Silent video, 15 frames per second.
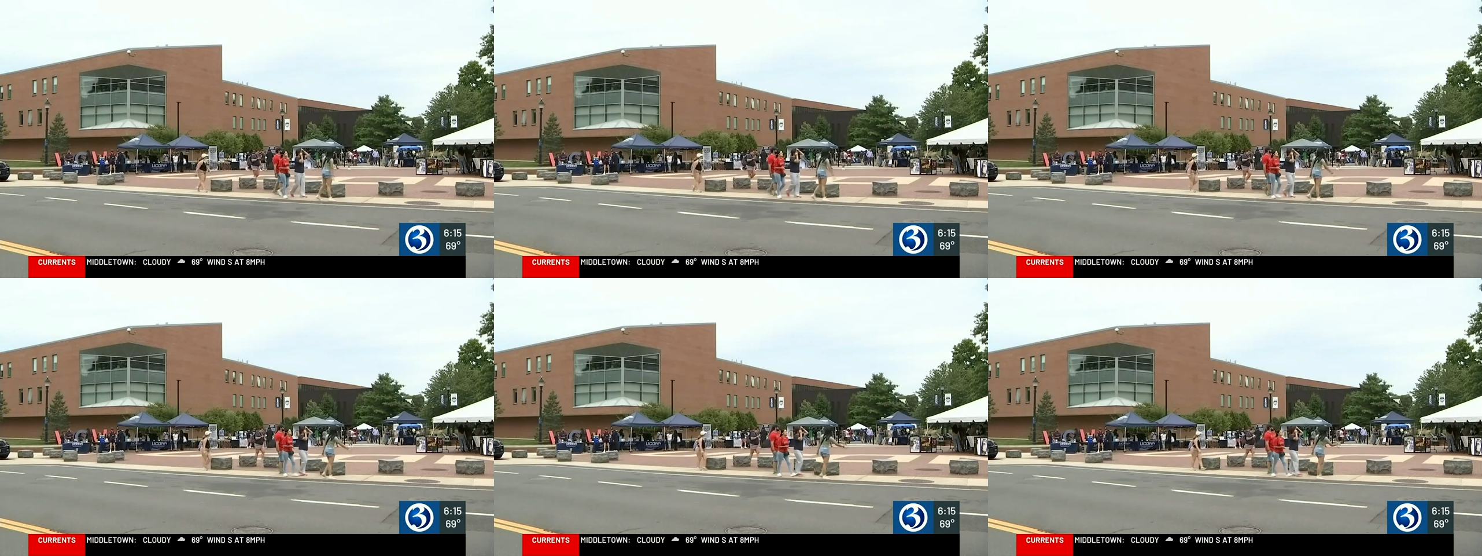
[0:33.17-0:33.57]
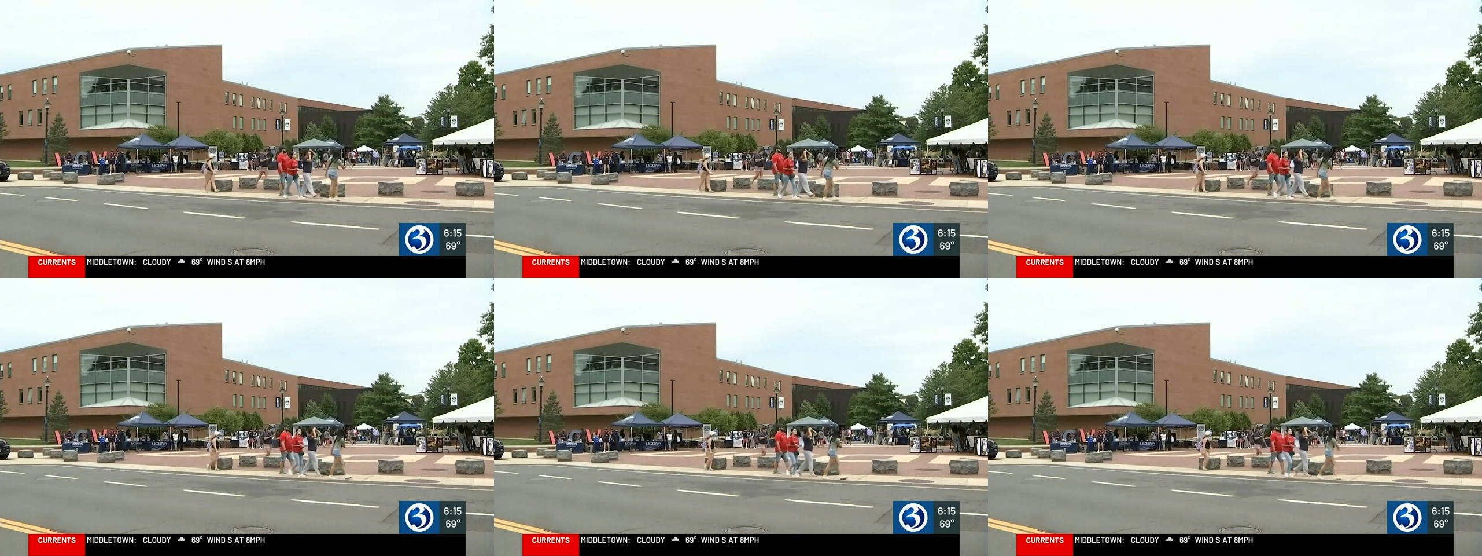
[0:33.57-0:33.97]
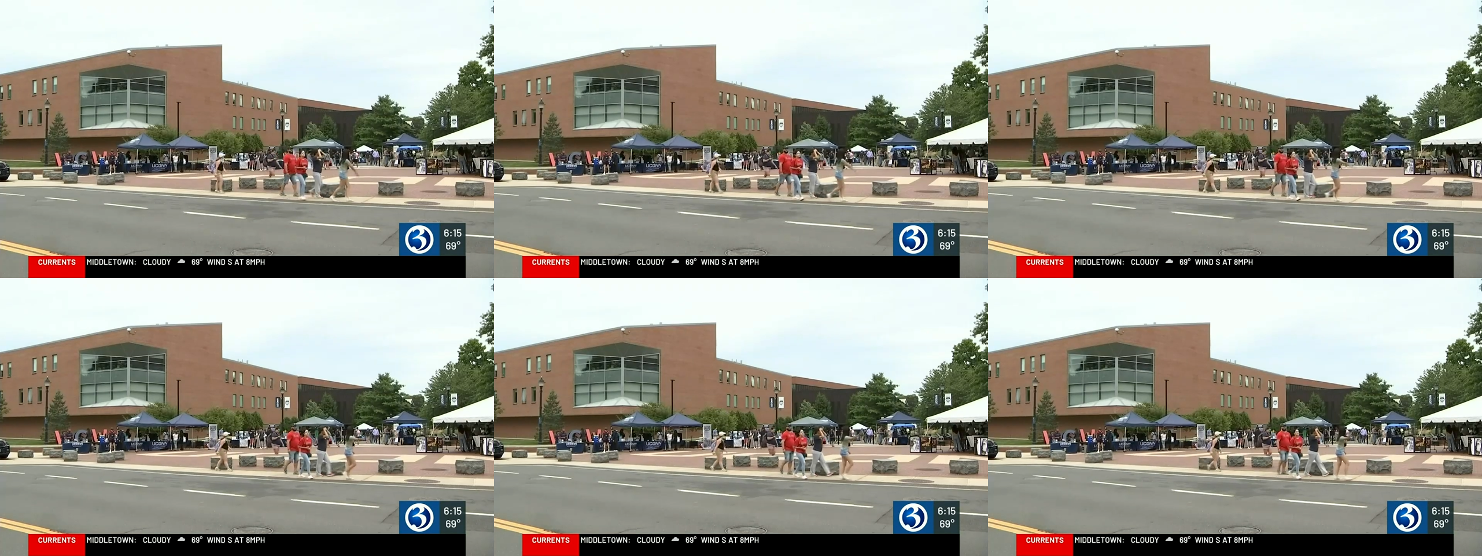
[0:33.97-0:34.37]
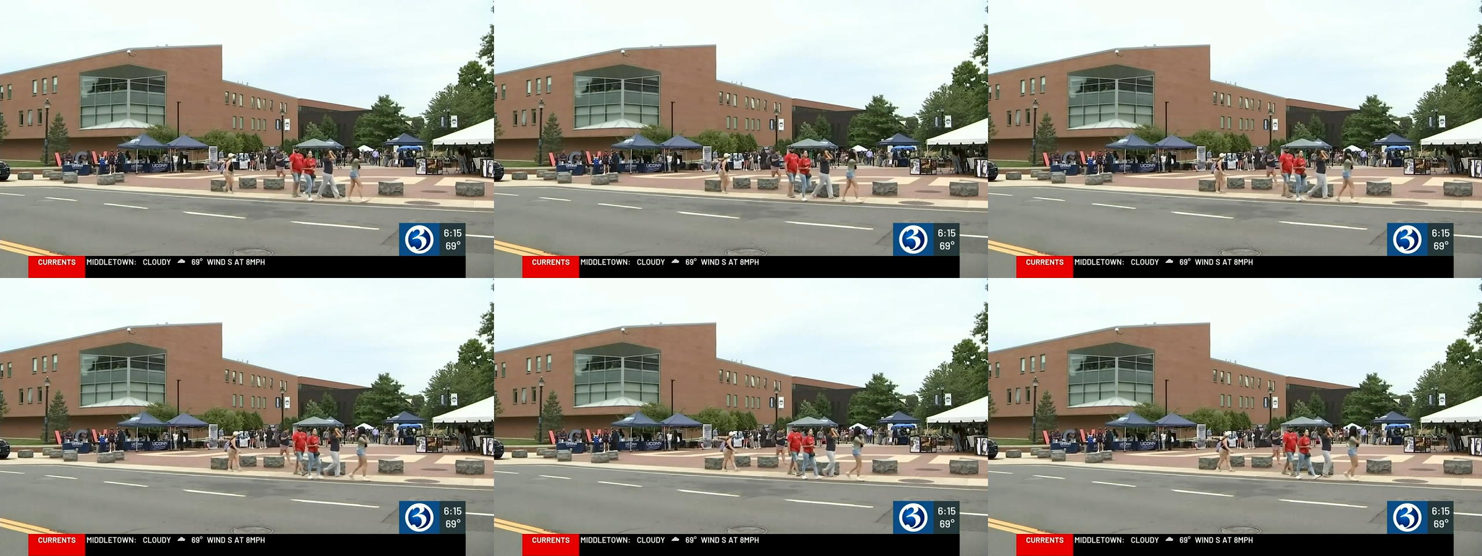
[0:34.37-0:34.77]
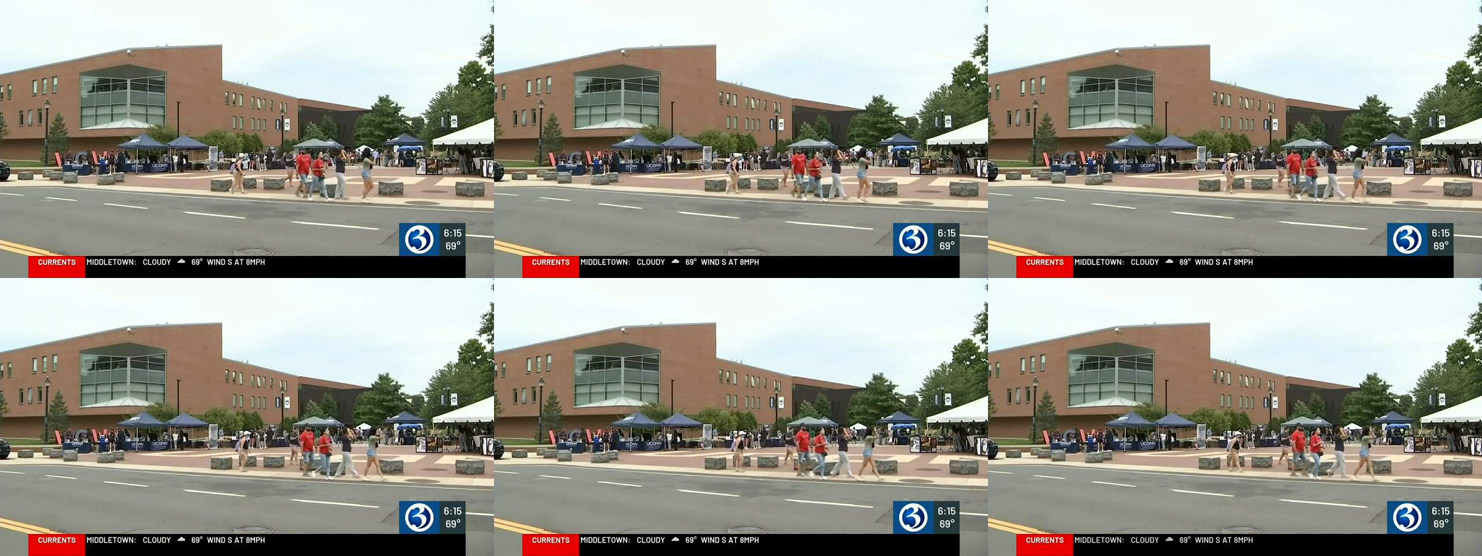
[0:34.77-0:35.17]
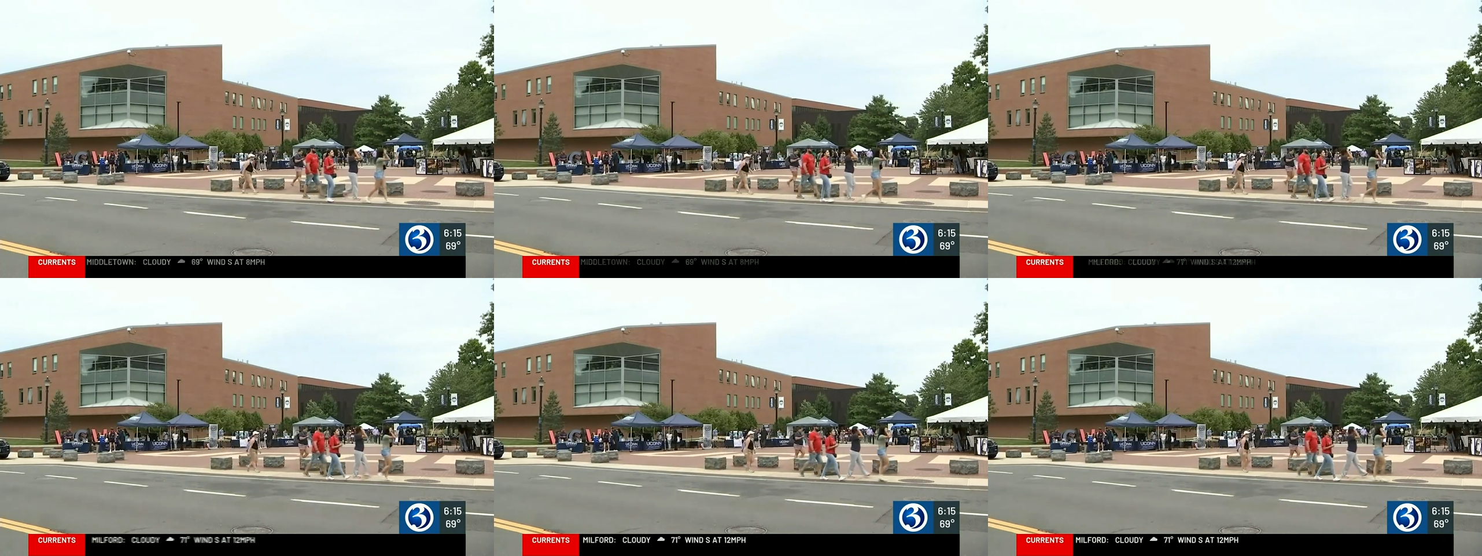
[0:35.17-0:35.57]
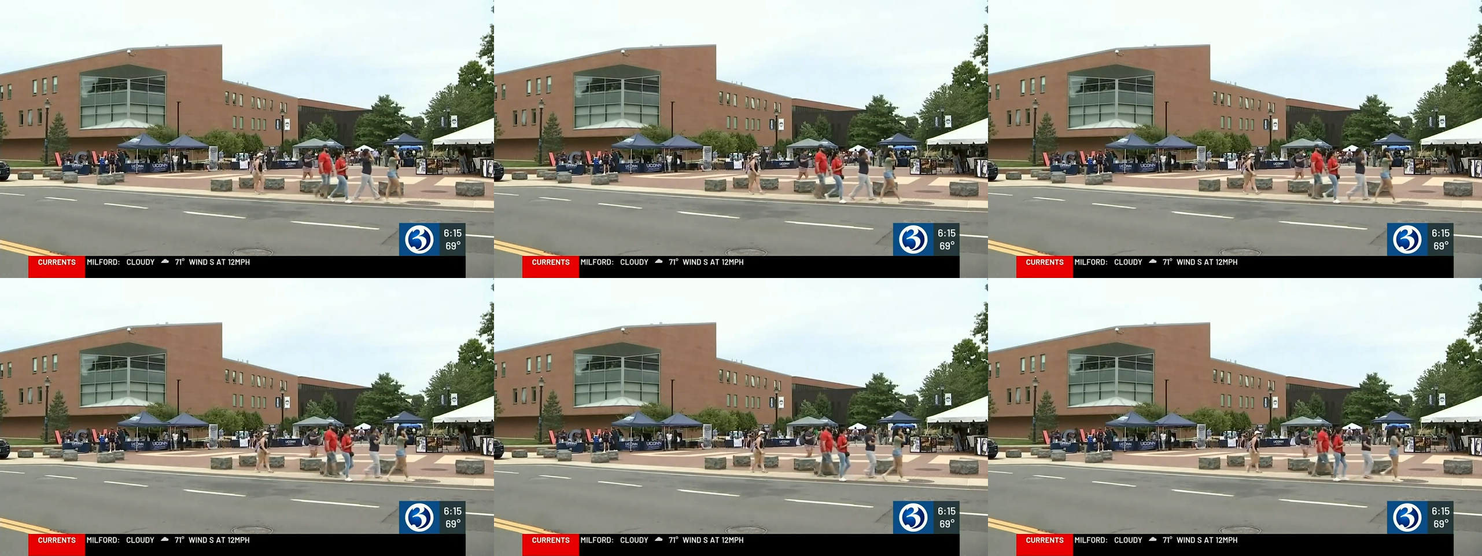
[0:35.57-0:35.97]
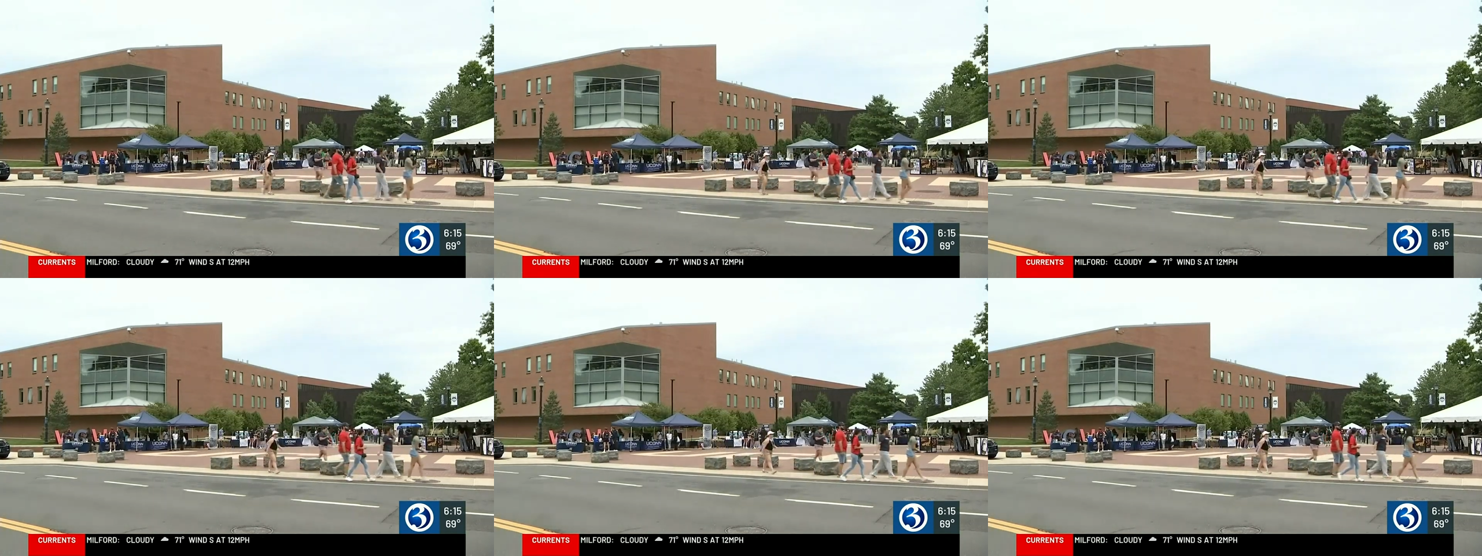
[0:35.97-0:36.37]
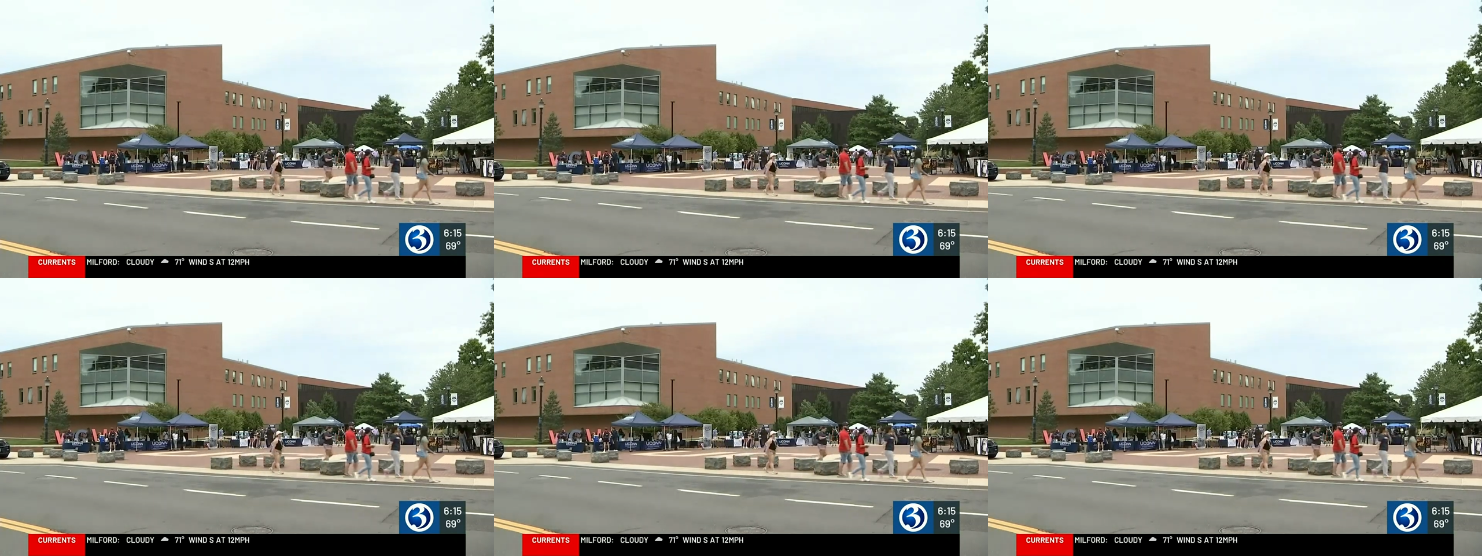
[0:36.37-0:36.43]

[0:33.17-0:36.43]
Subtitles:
(no speaker visible)